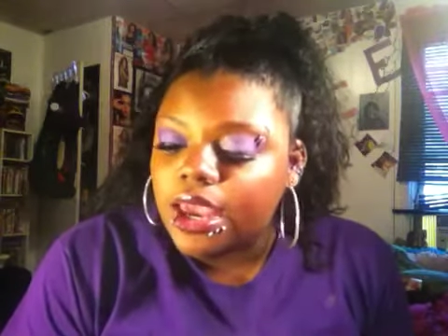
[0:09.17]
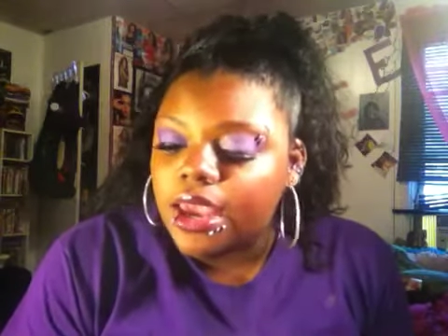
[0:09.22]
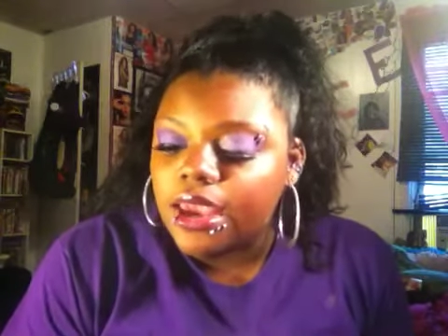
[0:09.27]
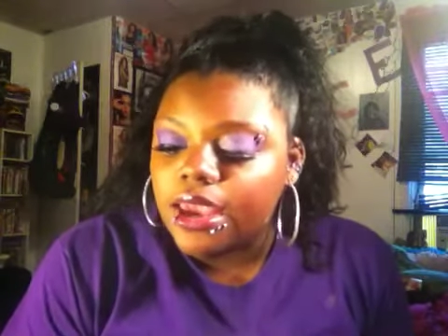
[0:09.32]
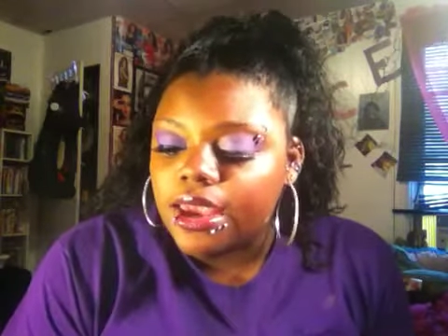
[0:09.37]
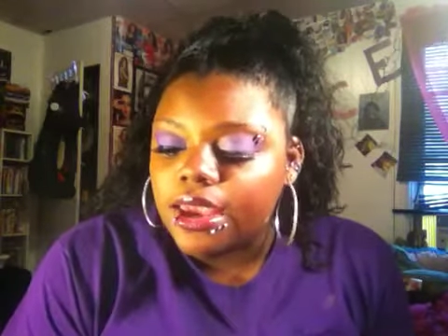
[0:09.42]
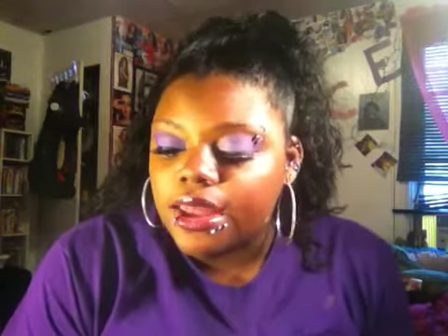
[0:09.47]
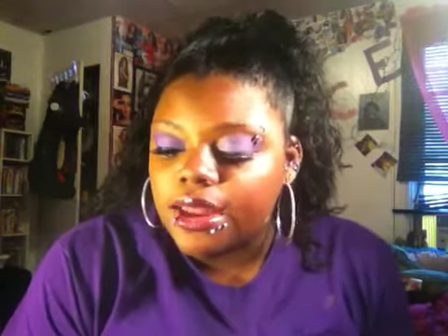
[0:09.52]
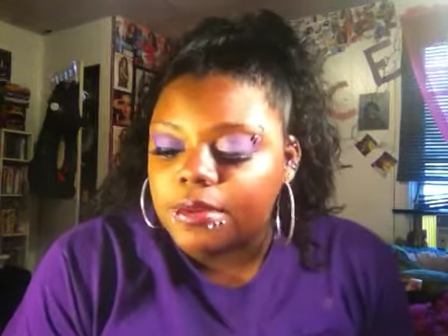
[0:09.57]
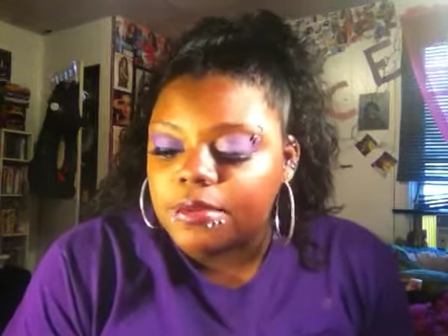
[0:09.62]

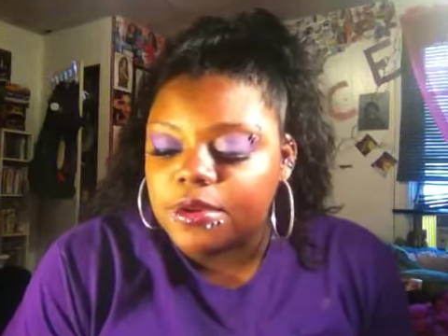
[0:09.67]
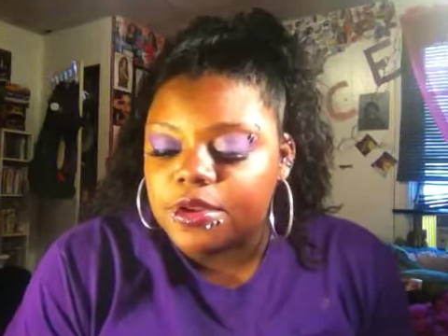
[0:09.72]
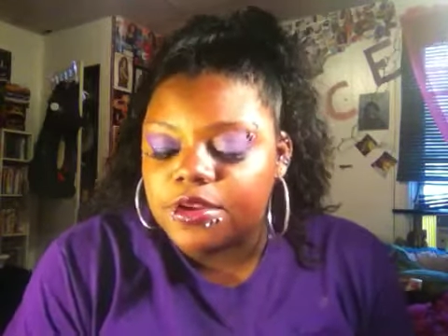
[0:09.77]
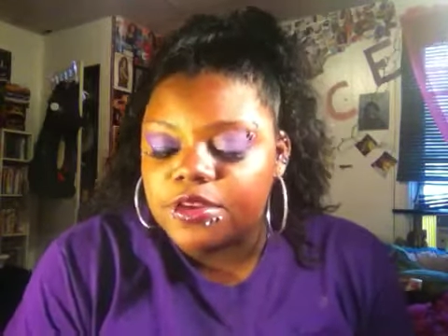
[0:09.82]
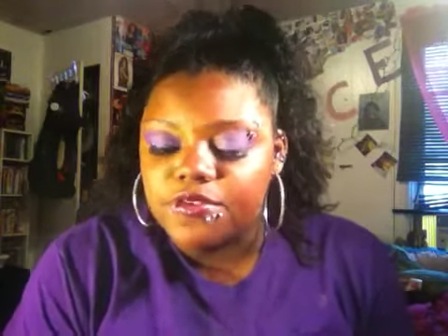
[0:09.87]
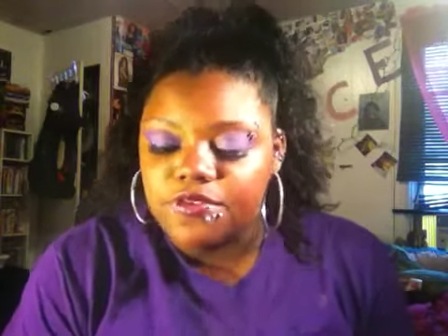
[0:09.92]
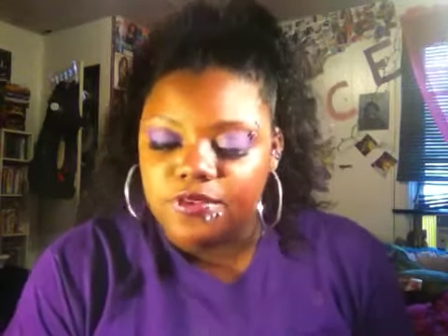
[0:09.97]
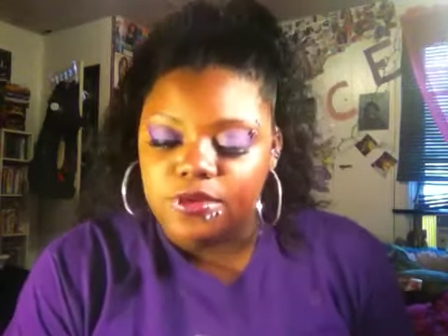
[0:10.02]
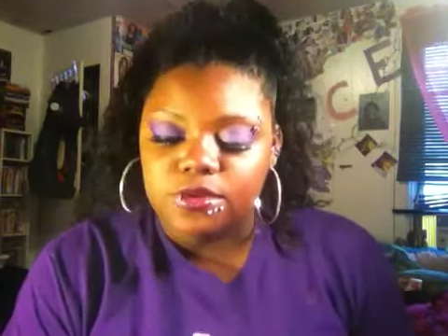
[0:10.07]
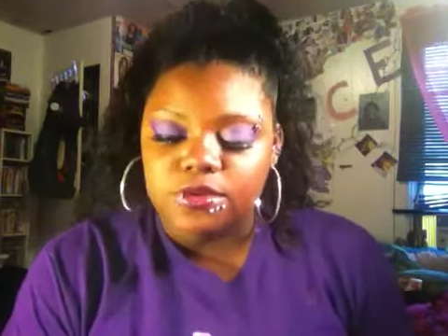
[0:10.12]
and I went in
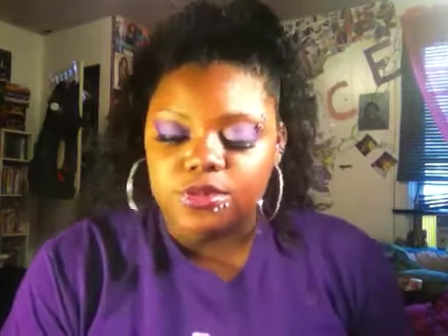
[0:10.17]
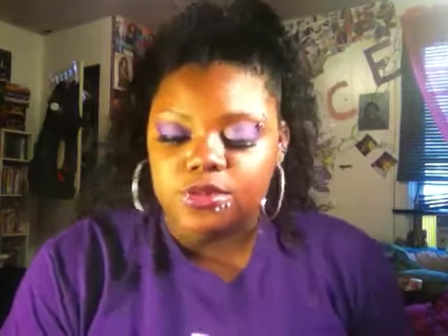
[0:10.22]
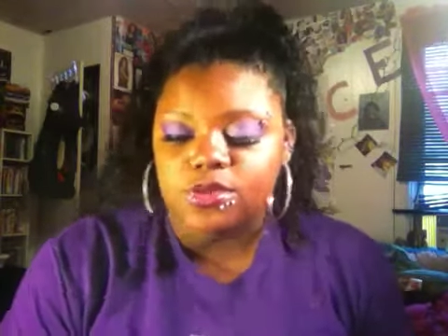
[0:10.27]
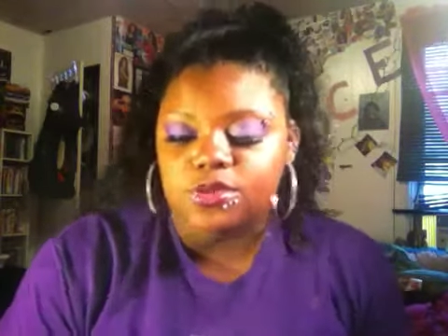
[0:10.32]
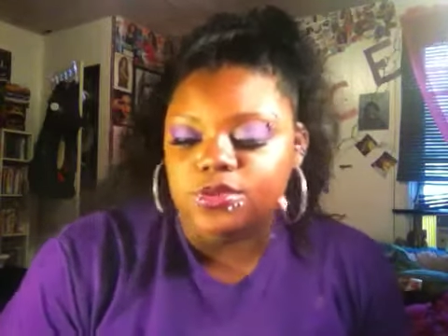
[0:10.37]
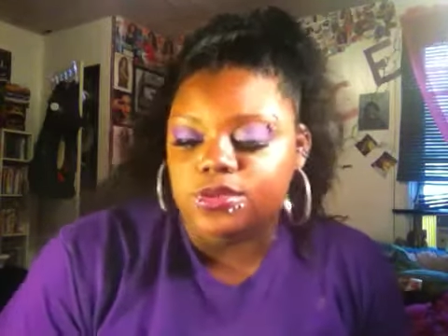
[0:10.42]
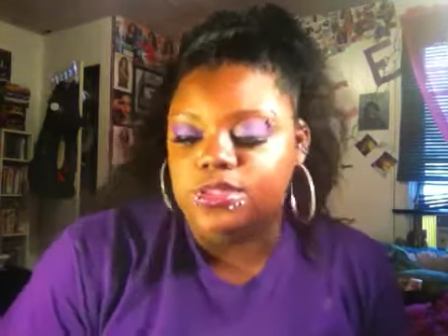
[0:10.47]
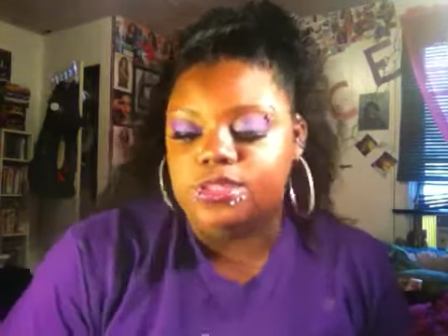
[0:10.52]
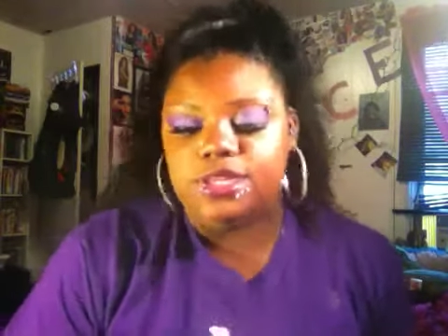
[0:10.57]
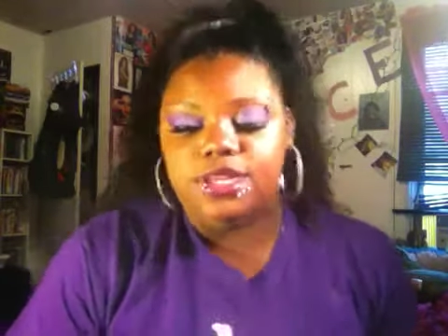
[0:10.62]
a few
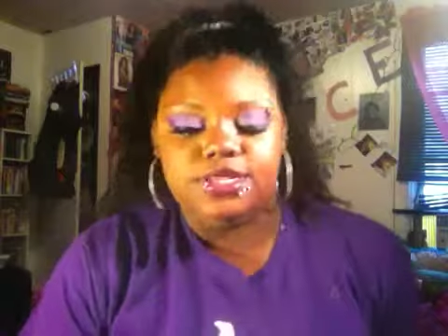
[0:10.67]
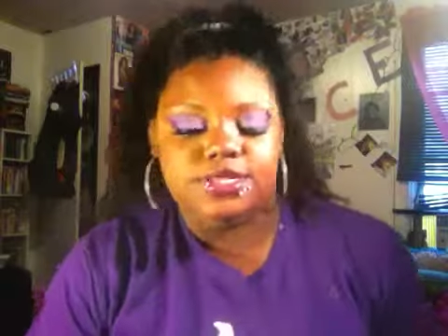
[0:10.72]
stores and